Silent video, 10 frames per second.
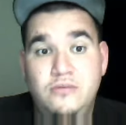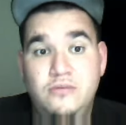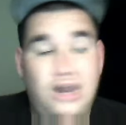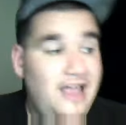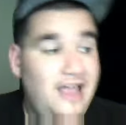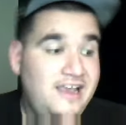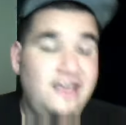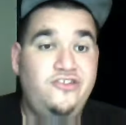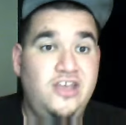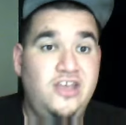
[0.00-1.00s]
But I like
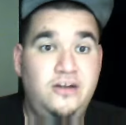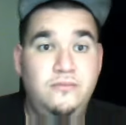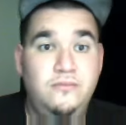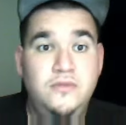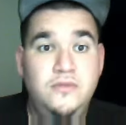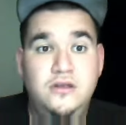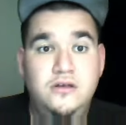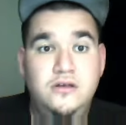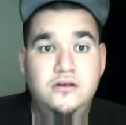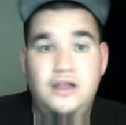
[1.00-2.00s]
Case Keenum.
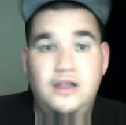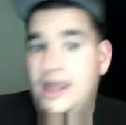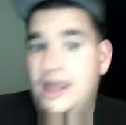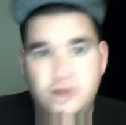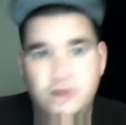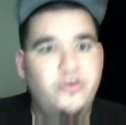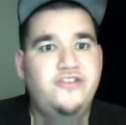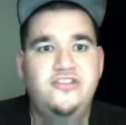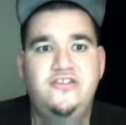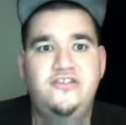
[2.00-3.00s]
I like what he
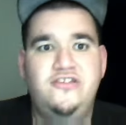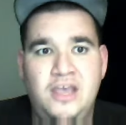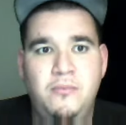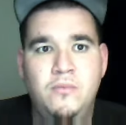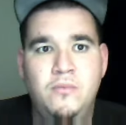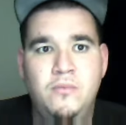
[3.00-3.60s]
brings to this team